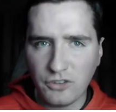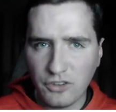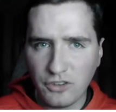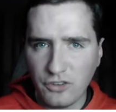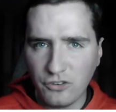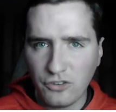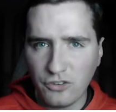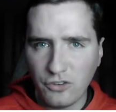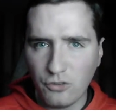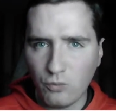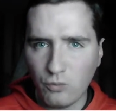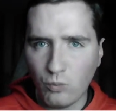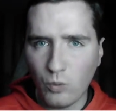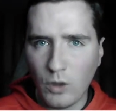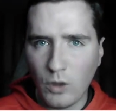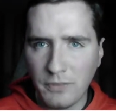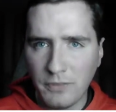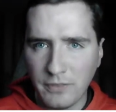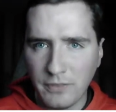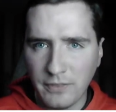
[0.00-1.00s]
This is
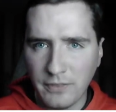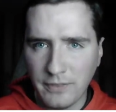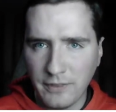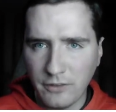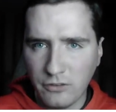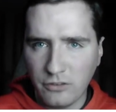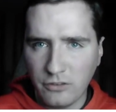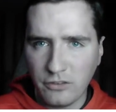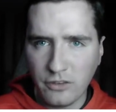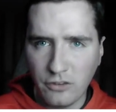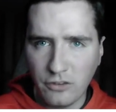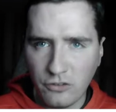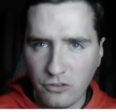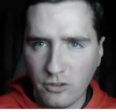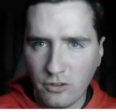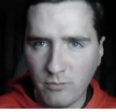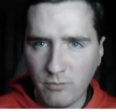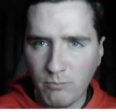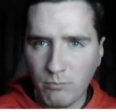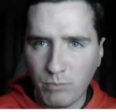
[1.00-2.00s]
what this
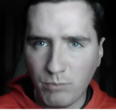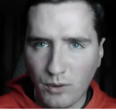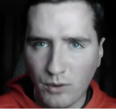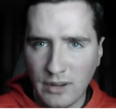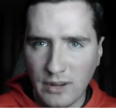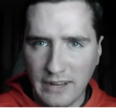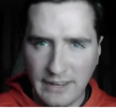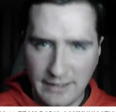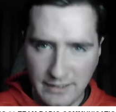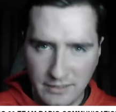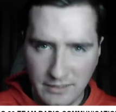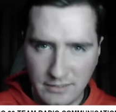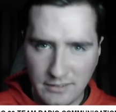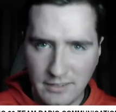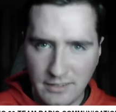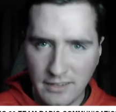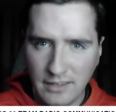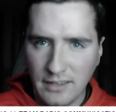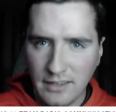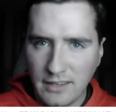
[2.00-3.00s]
system brings,
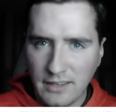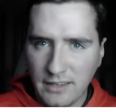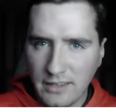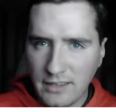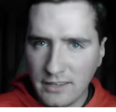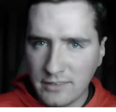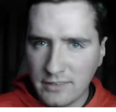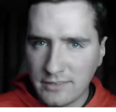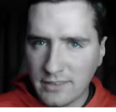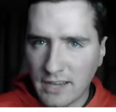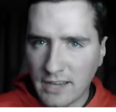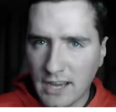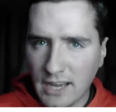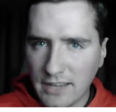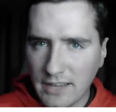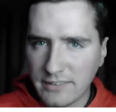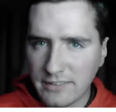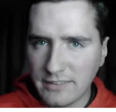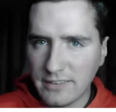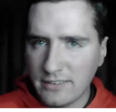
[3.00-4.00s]
is
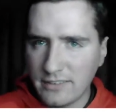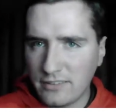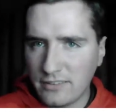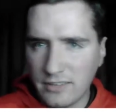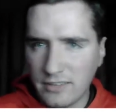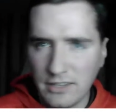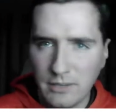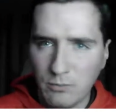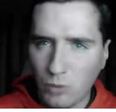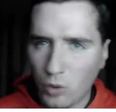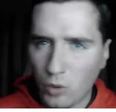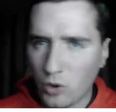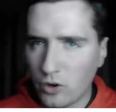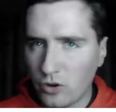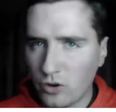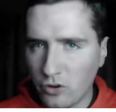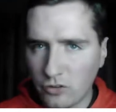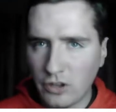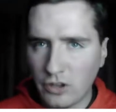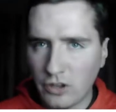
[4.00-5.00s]
constant team orders.